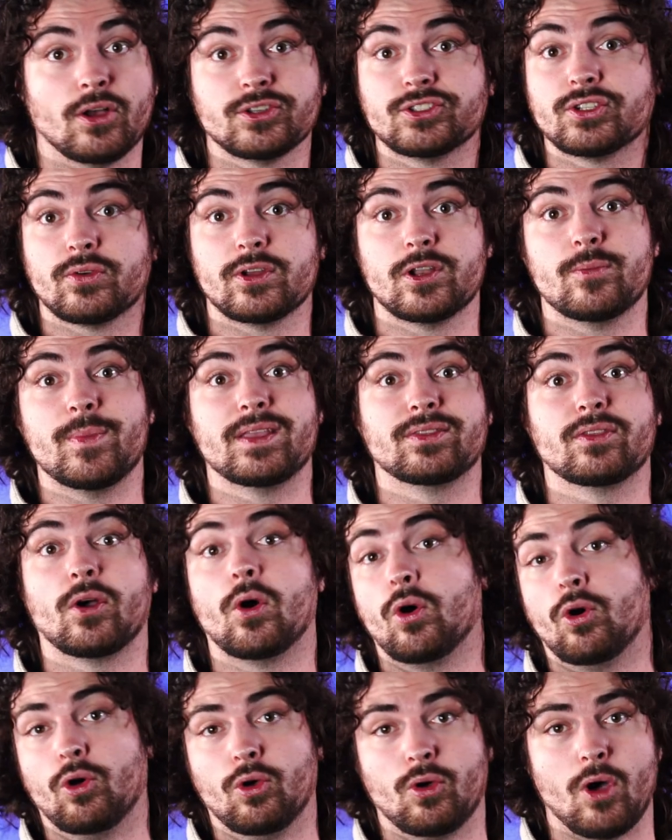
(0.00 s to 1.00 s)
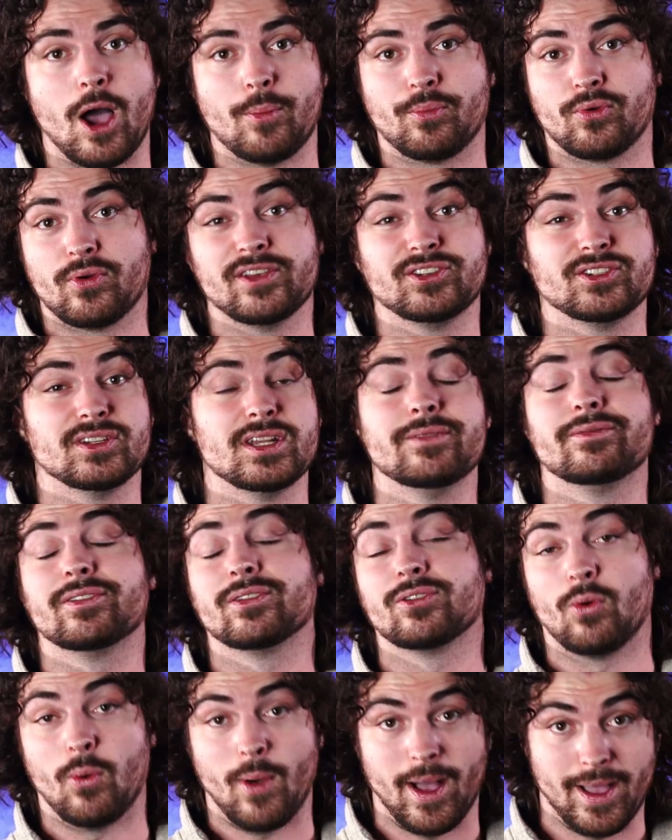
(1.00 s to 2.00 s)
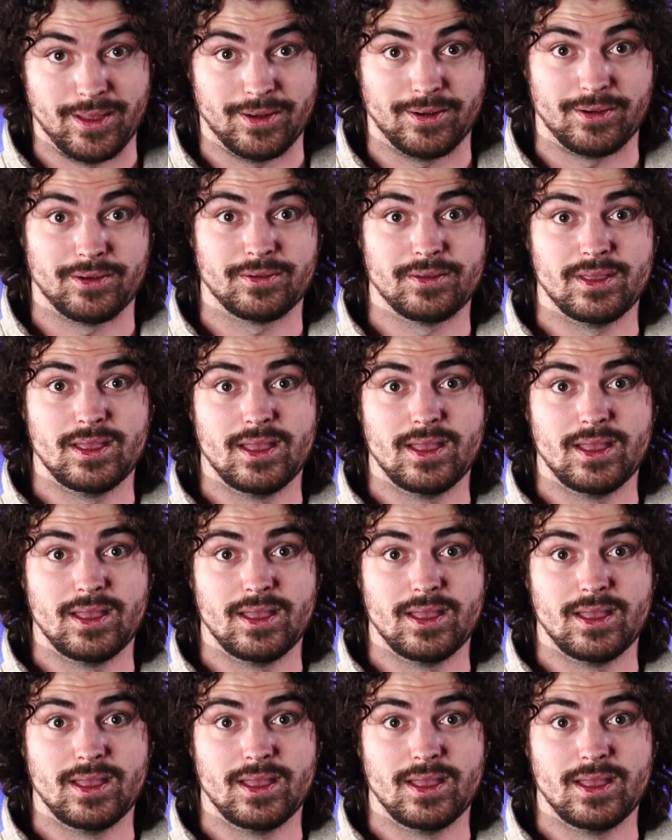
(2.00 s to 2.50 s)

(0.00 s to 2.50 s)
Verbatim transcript: also going to make the whole operation even quieter.